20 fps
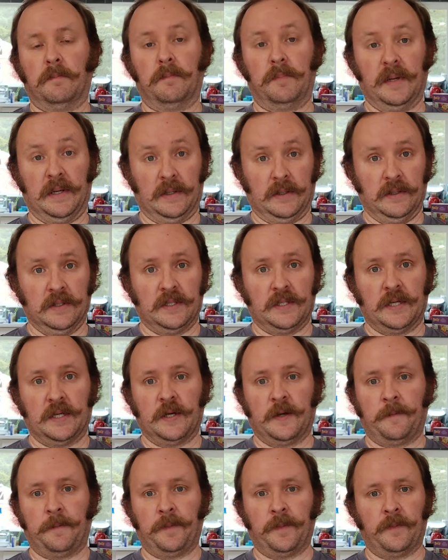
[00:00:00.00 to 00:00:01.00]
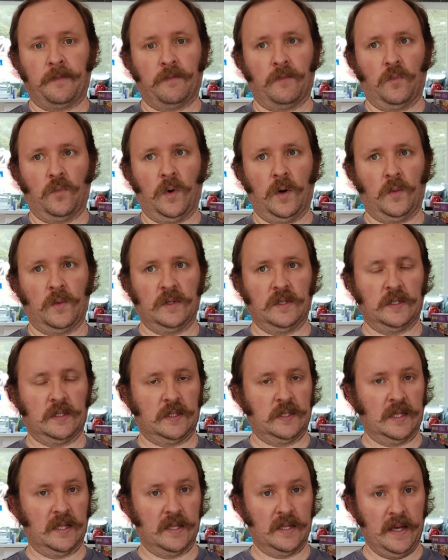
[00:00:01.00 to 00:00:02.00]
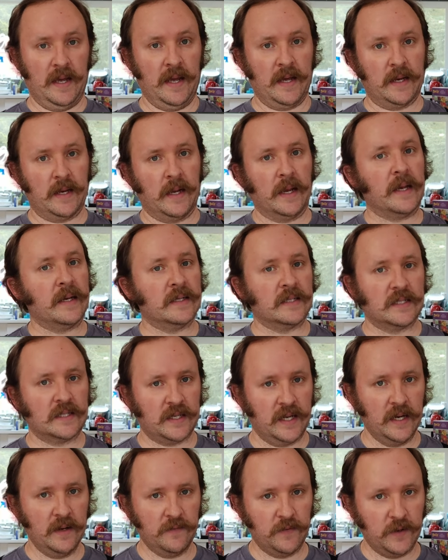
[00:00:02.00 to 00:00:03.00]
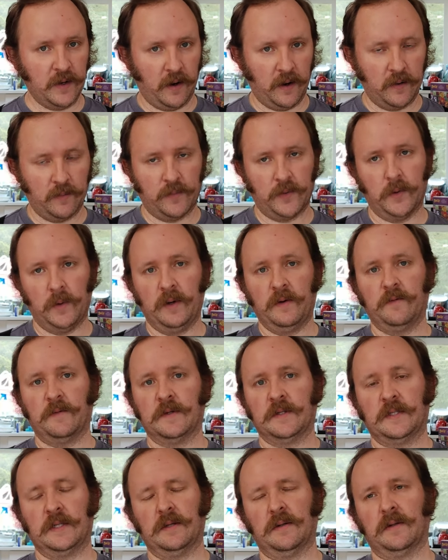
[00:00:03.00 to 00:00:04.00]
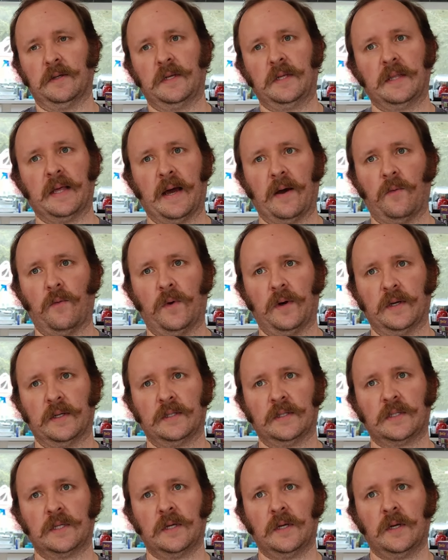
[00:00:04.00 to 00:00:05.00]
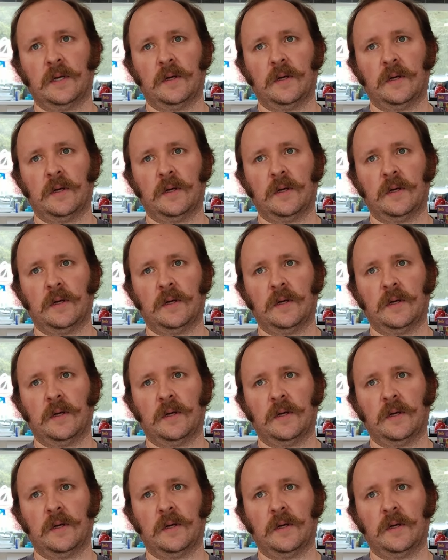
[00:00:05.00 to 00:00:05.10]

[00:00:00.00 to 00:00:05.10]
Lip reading: built what was then a state-of-the-art brewing facility that was